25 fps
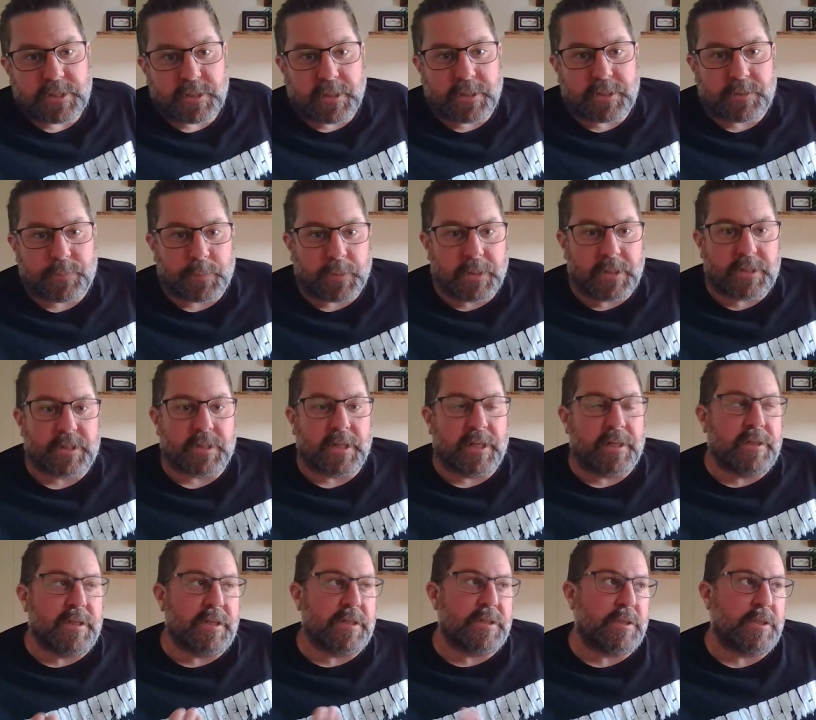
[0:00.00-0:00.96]
it's, it's
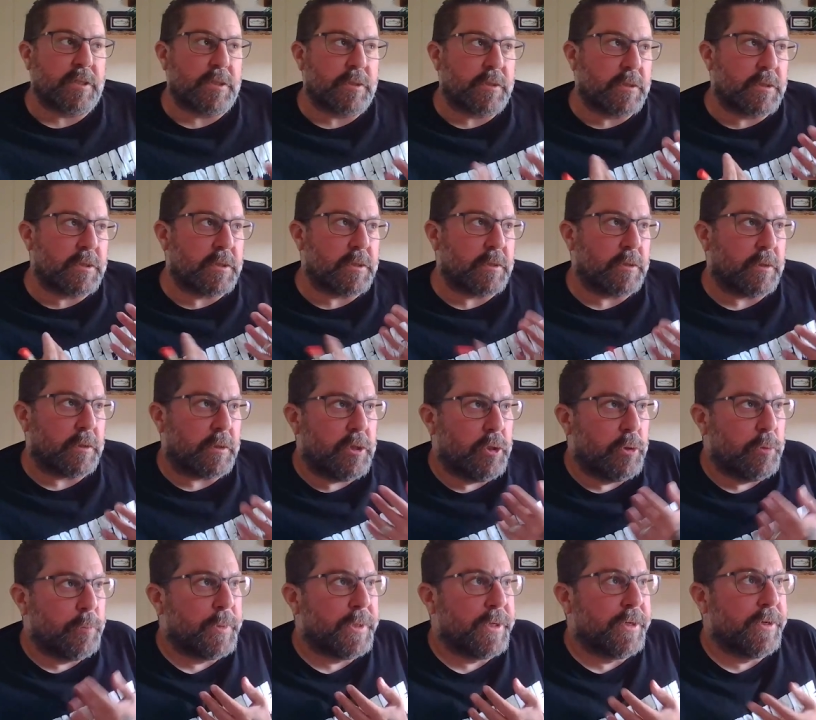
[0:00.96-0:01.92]
like this
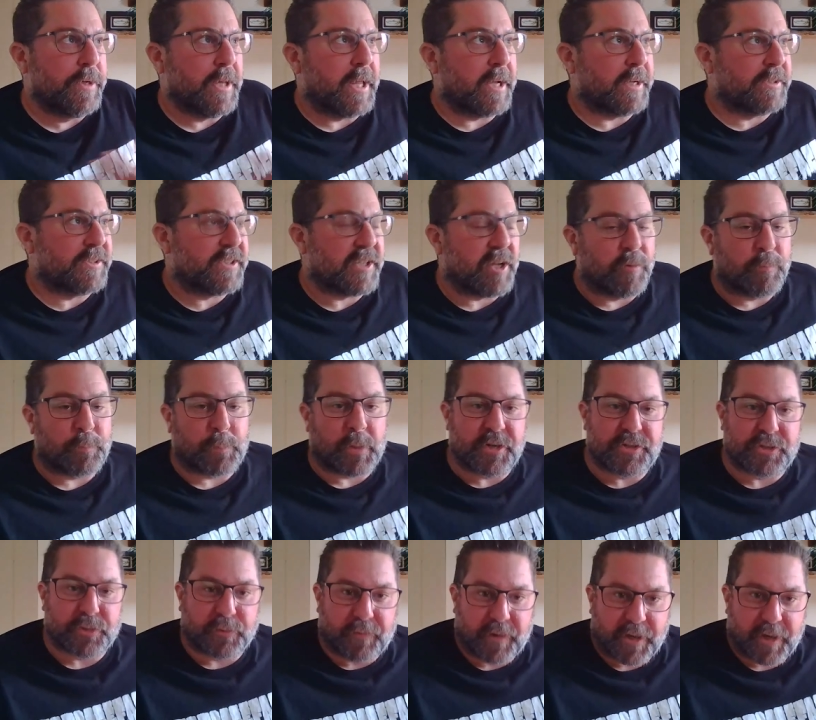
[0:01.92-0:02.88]
human, like
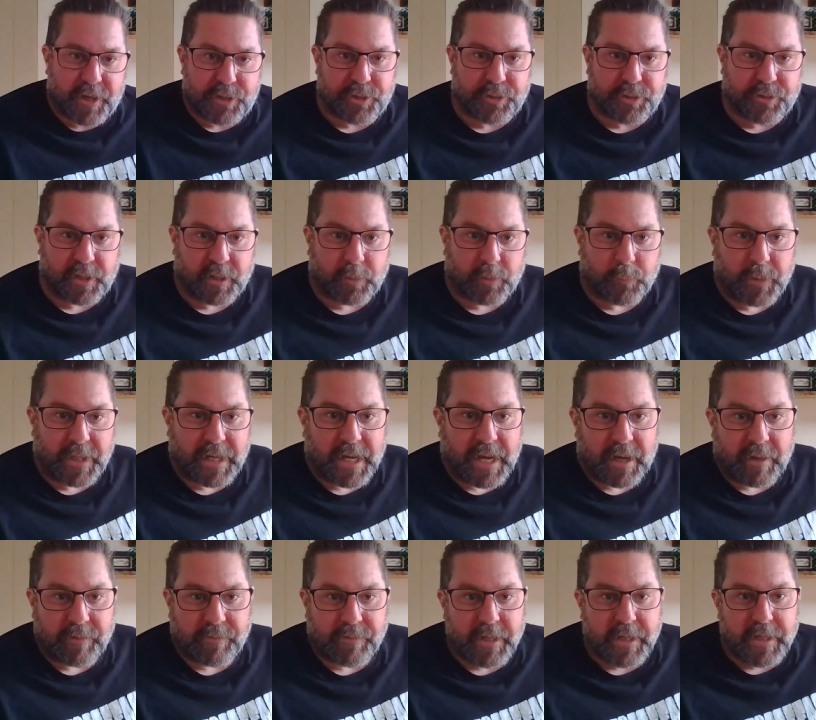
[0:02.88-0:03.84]
self-preservation thing we
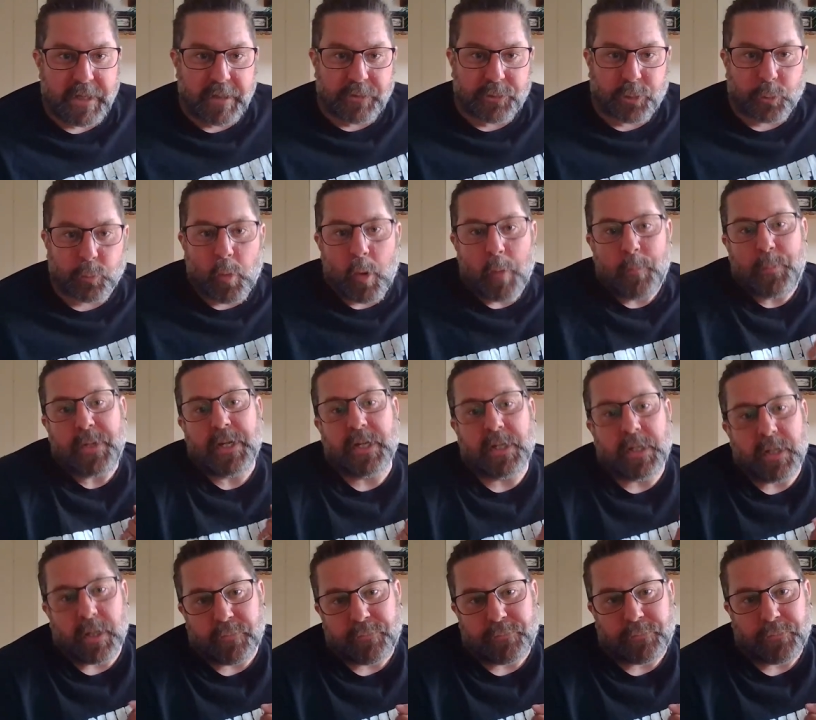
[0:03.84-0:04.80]
have. There won't be
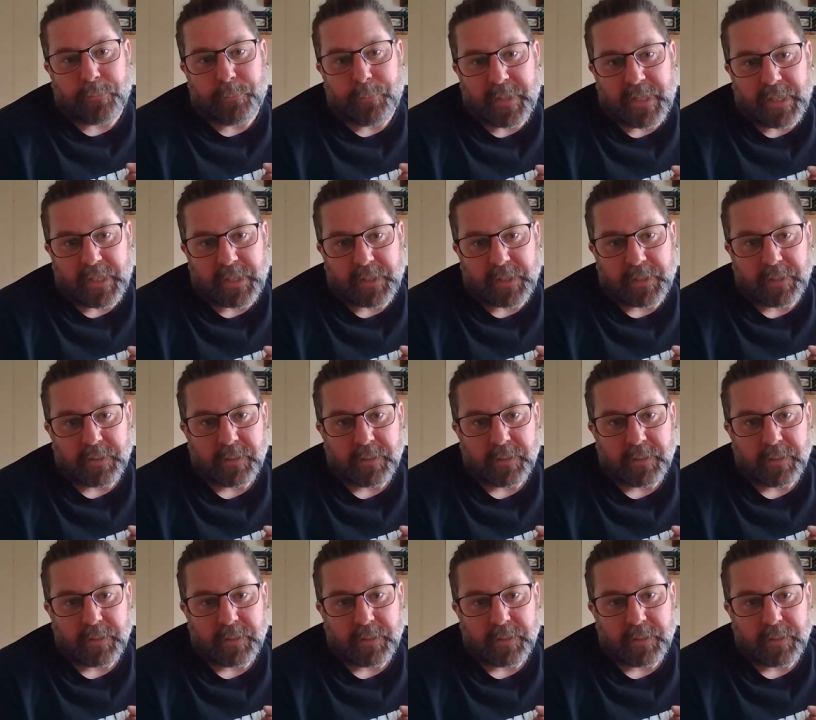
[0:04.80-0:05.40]
enough for me.